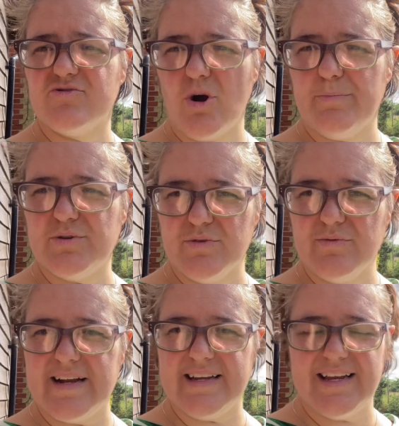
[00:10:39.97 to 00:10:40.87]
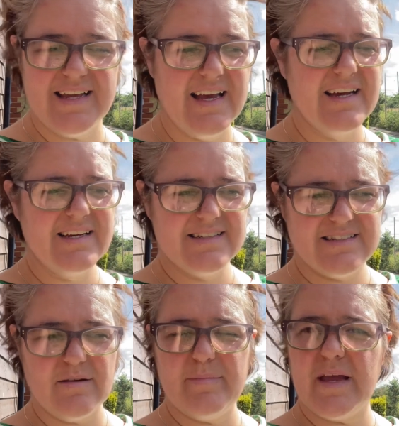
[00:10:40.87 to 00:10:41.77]
cropped already,
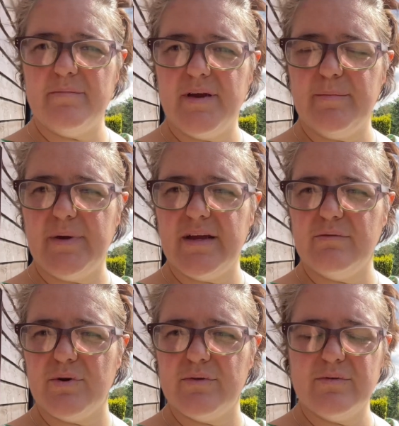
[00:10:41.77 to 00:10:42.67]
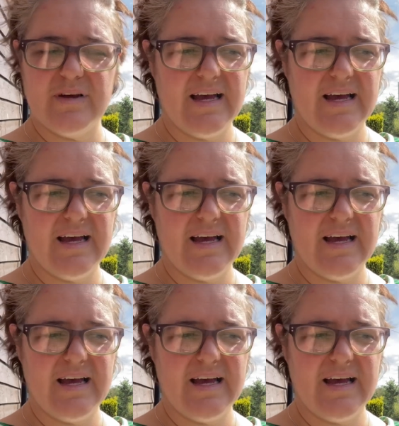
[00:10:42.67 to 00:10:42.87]
some baby beetroot,